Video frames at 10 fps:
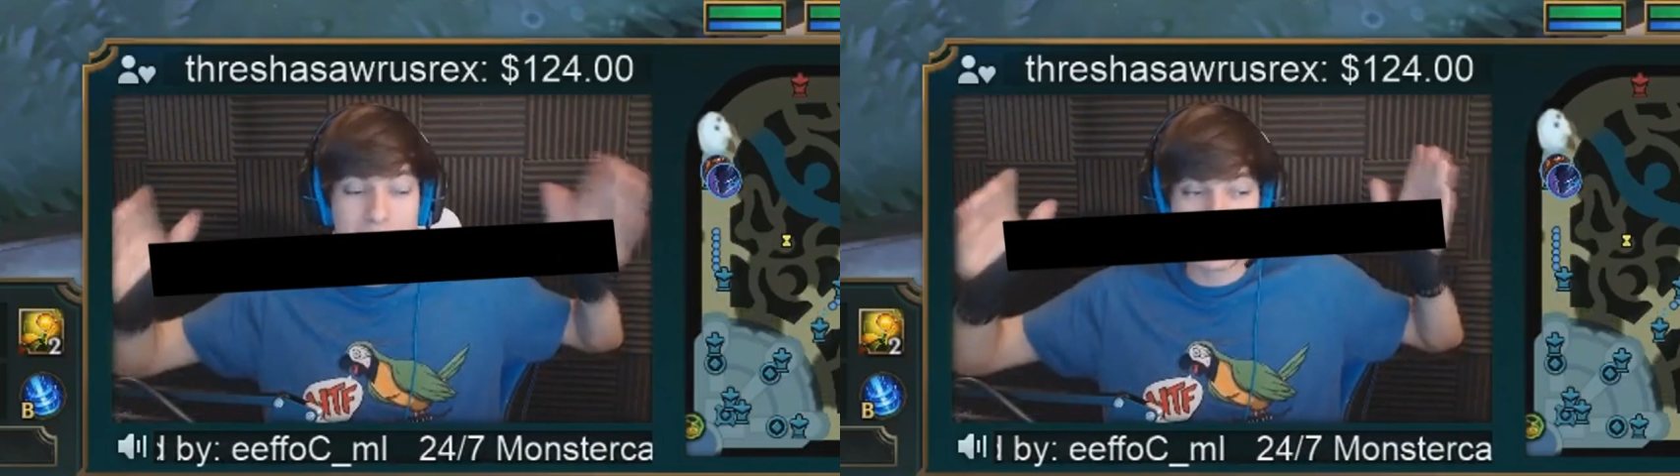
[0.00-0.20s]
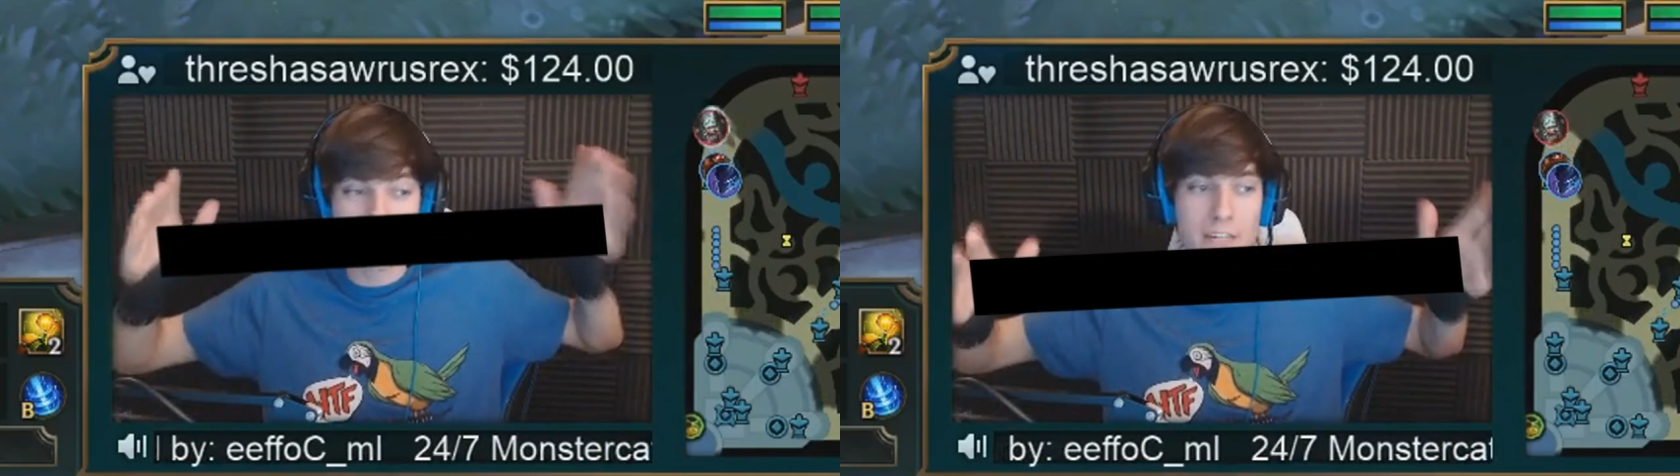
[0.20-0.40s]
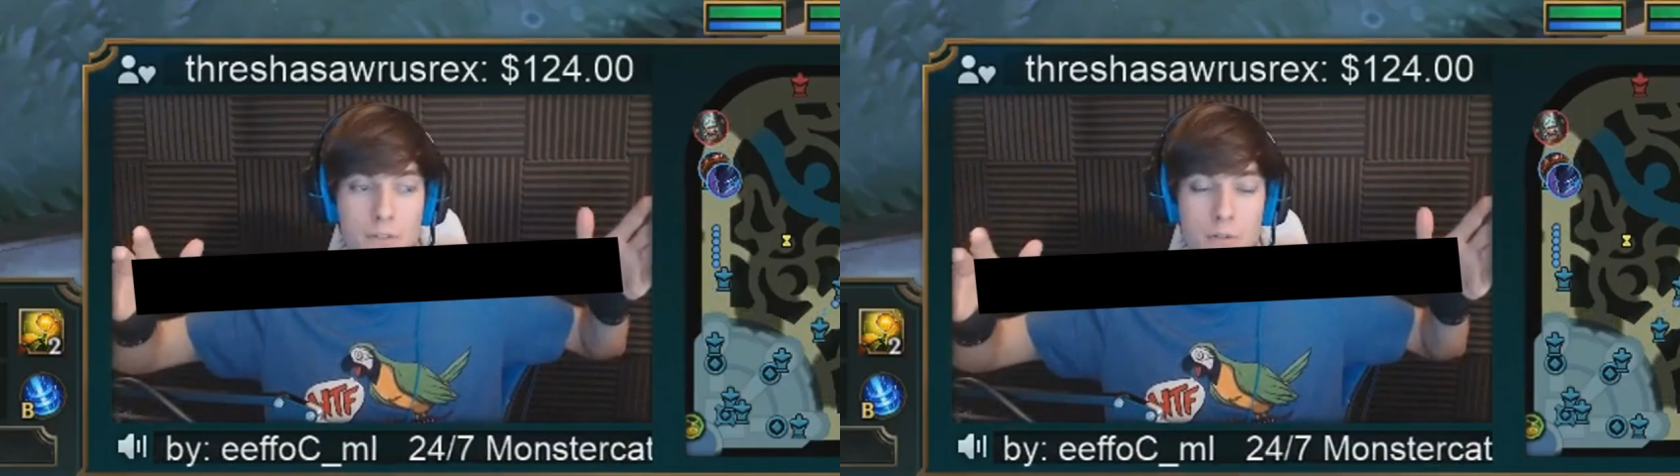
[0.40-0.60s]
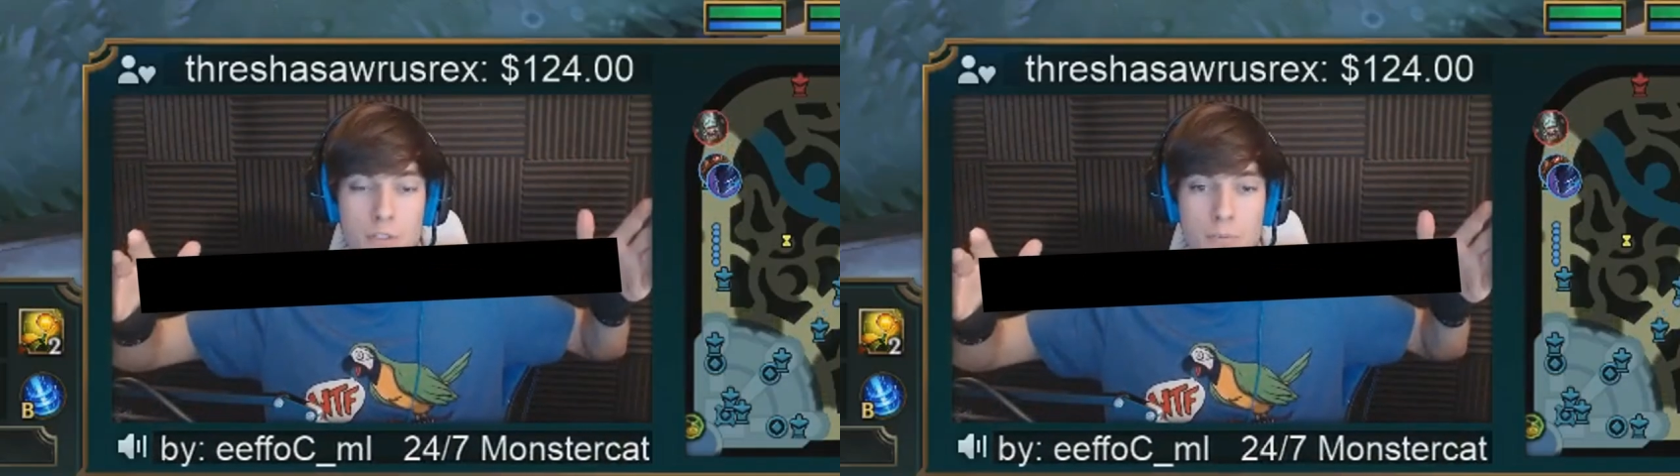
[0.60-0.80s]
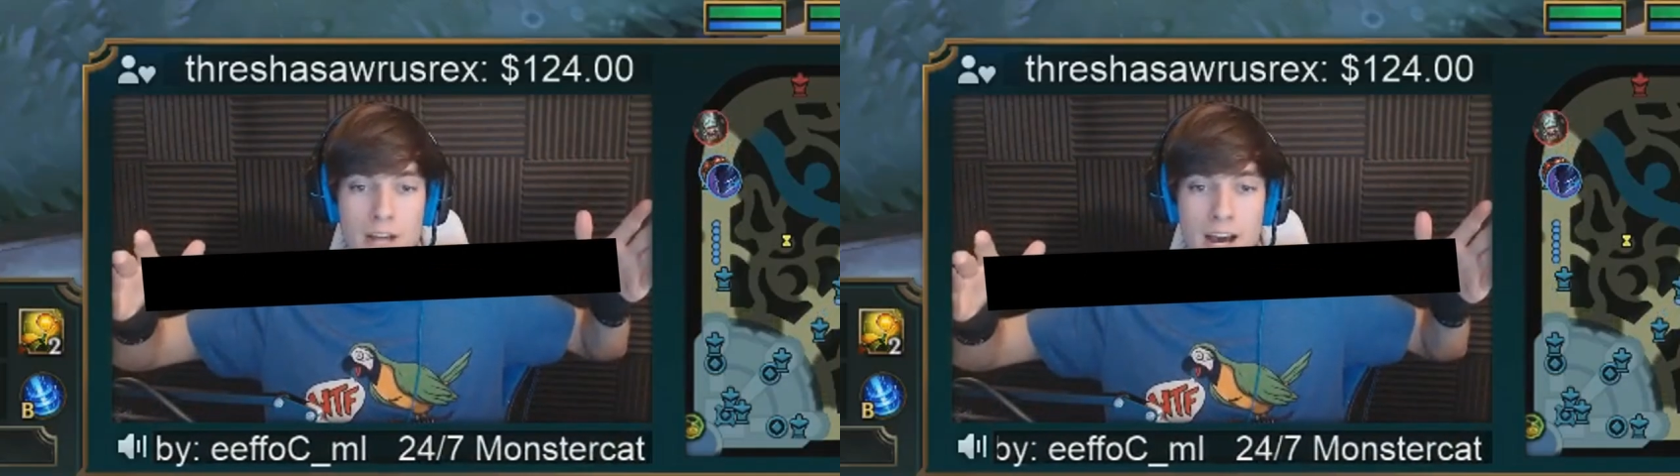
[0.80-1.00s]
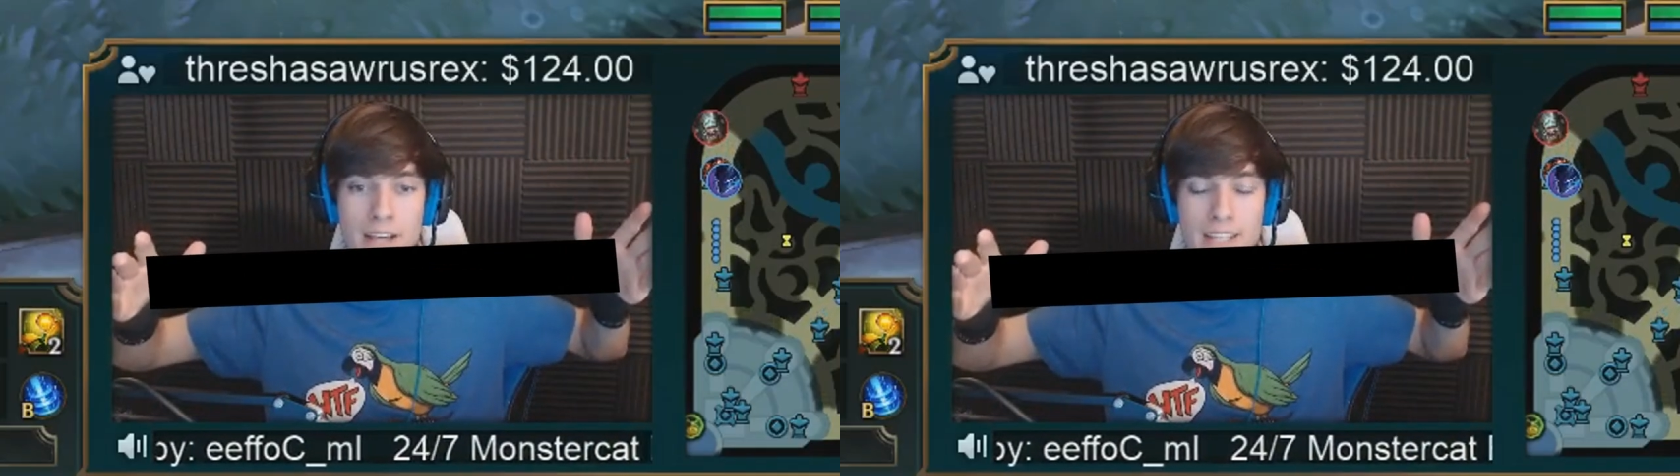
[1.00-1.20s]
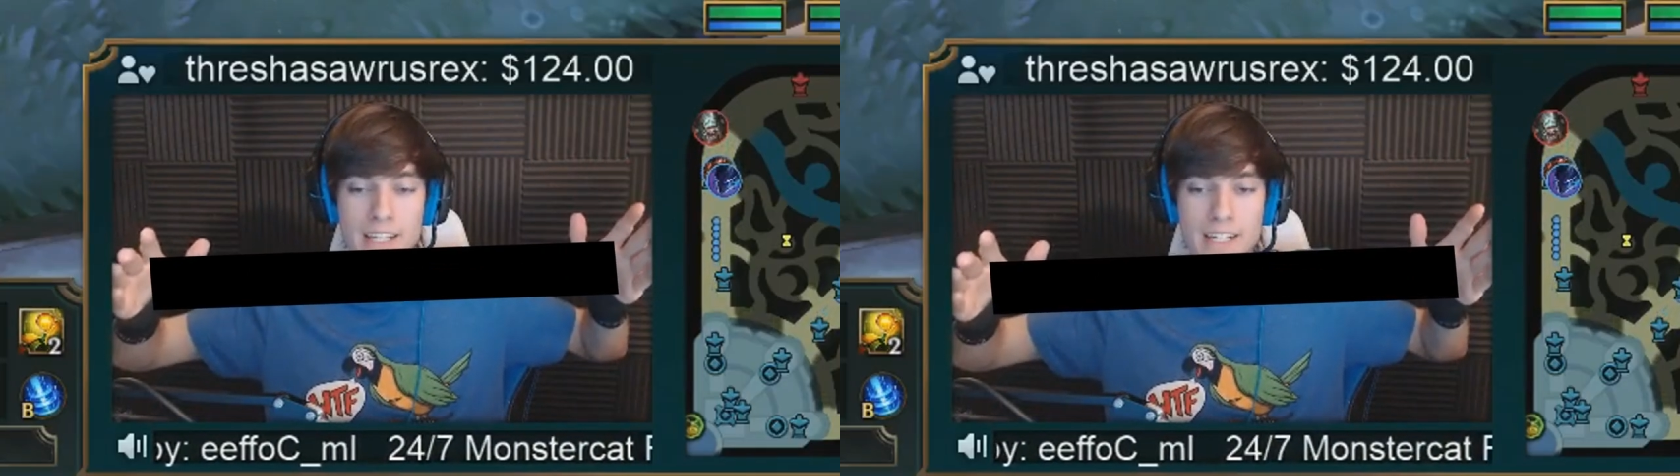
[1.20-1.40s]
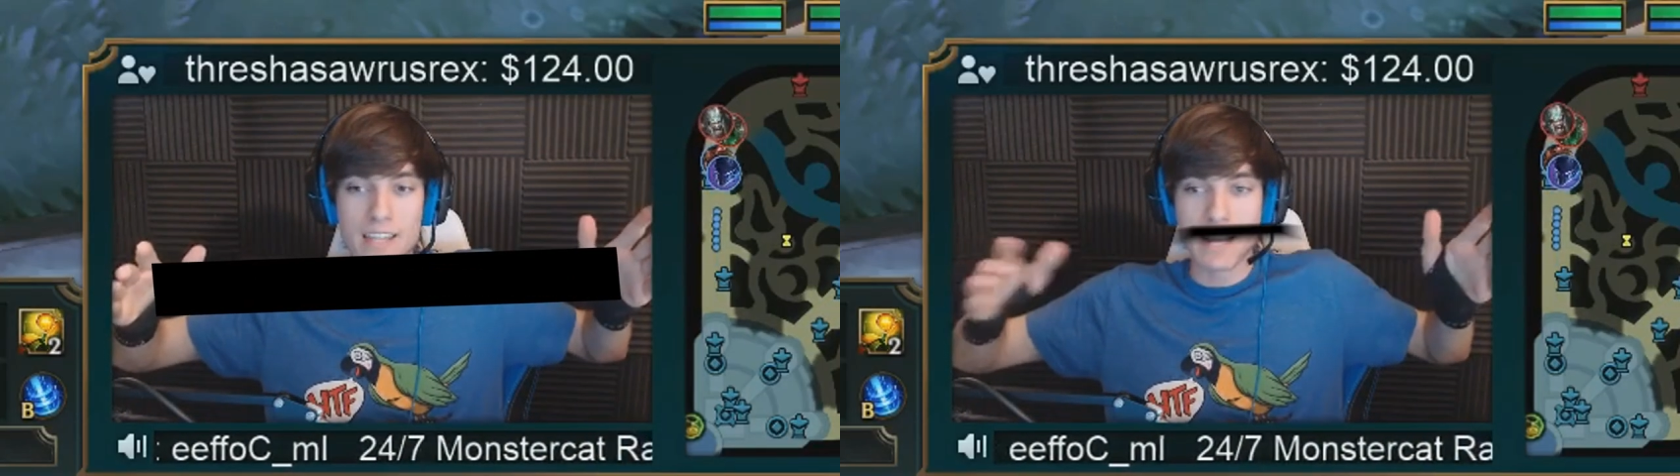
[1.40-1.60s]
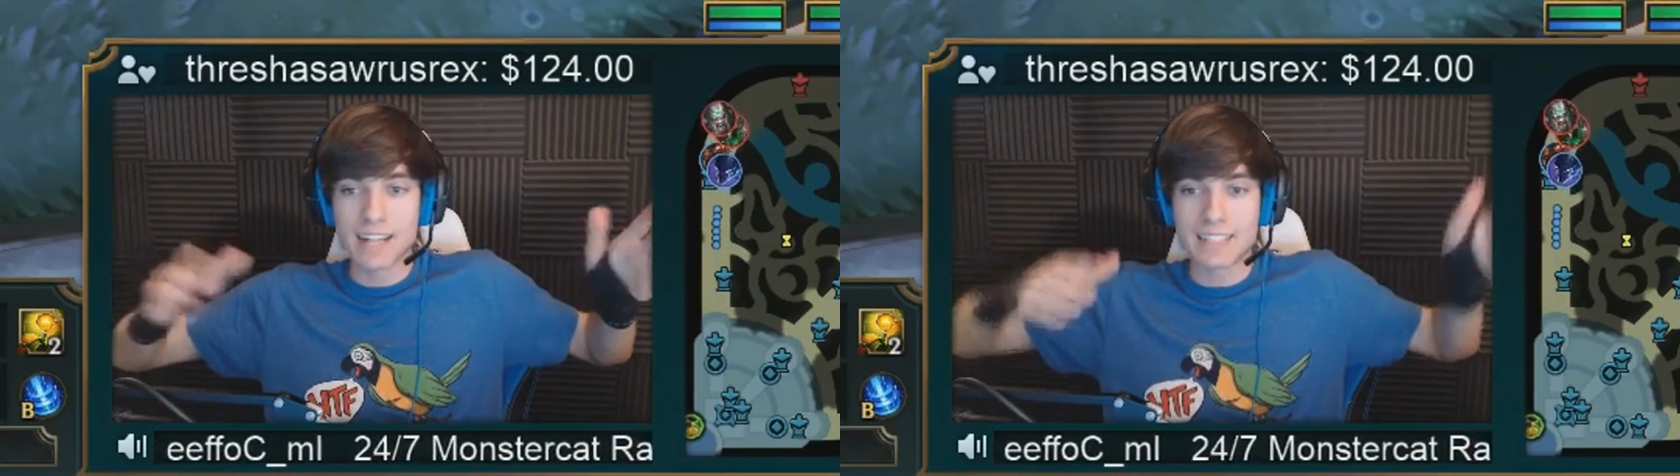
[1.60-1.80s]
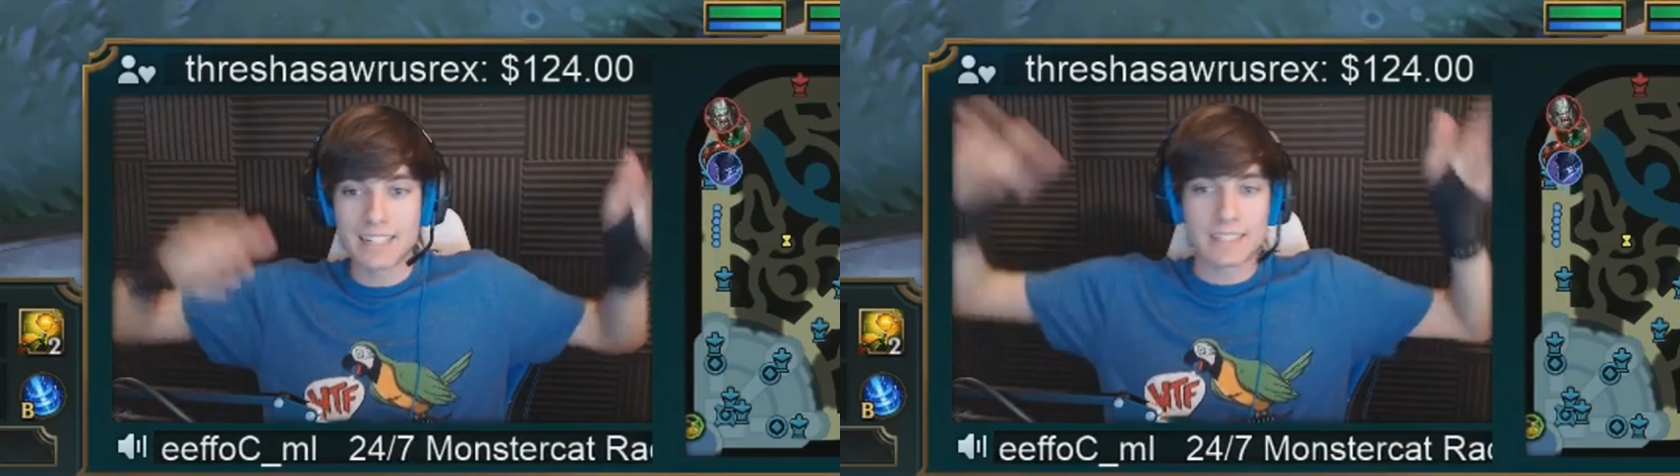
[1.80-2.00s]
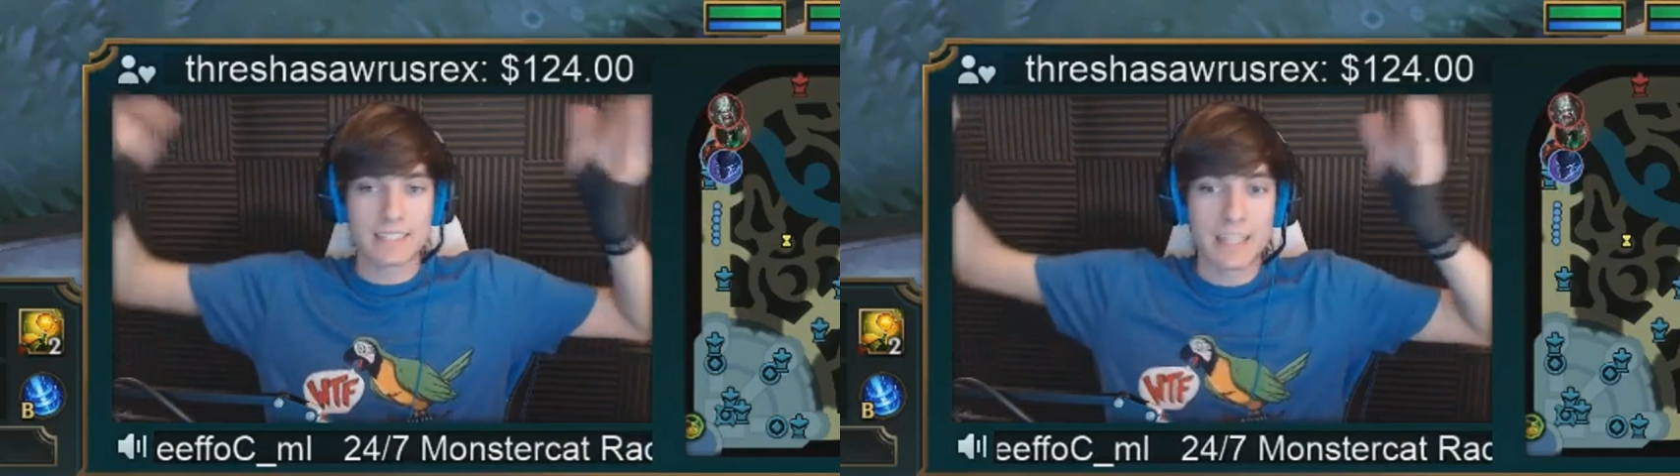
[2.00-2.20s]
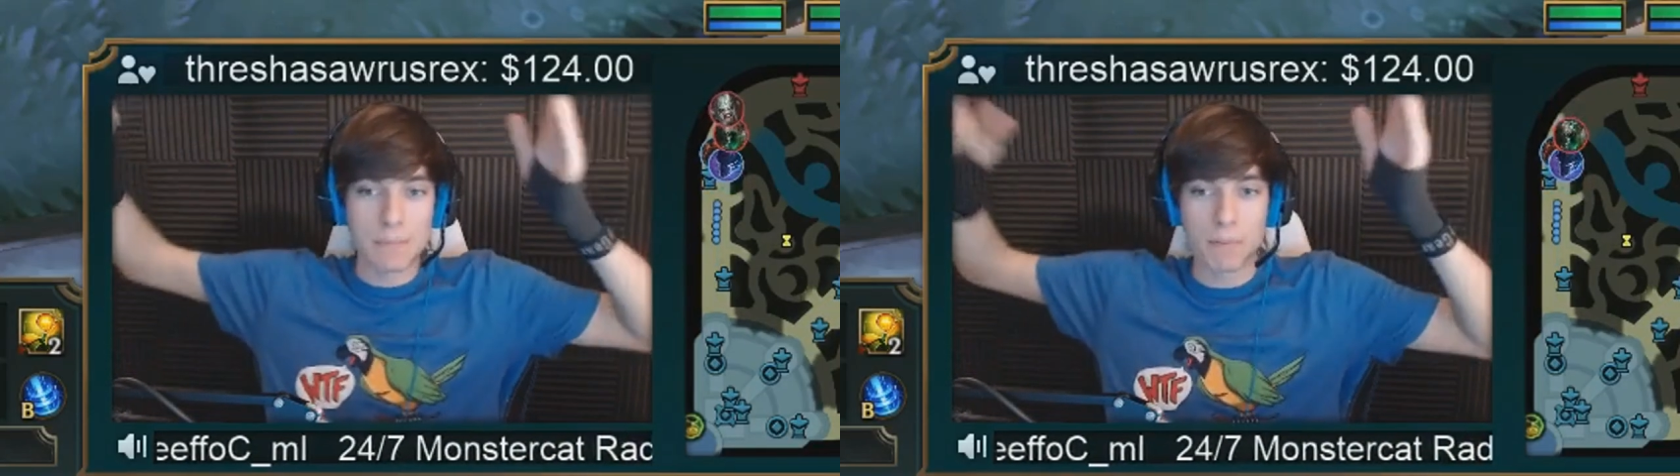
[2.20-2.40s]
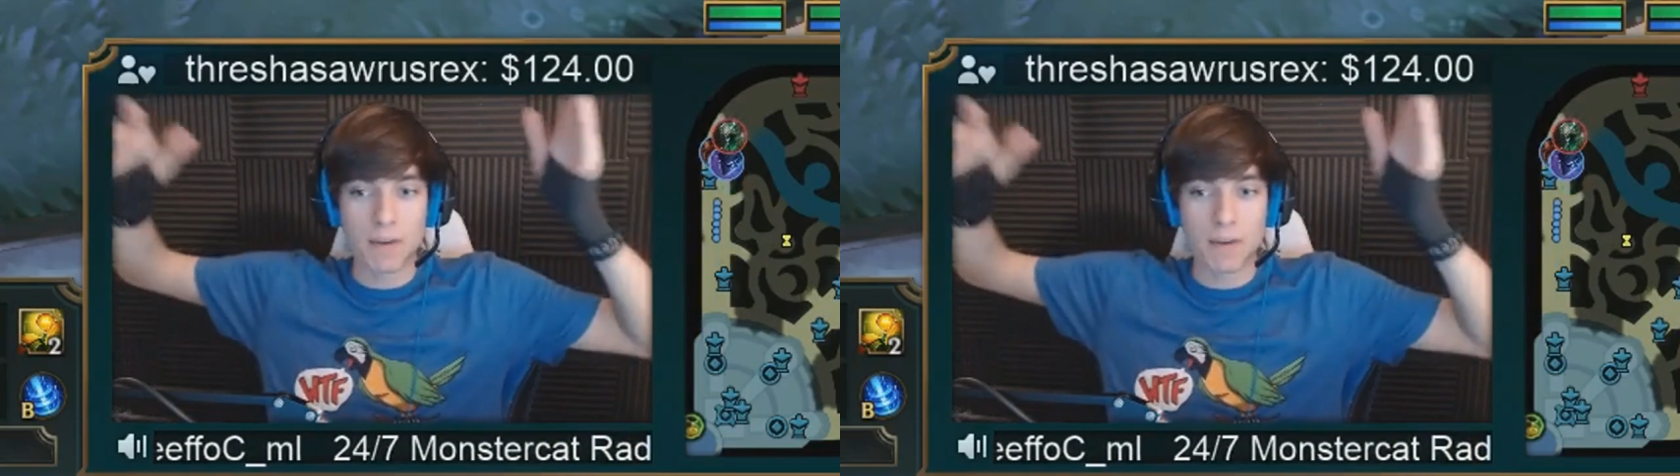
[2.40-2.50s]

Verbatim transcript: get enough YouTube content, and I didn't sleep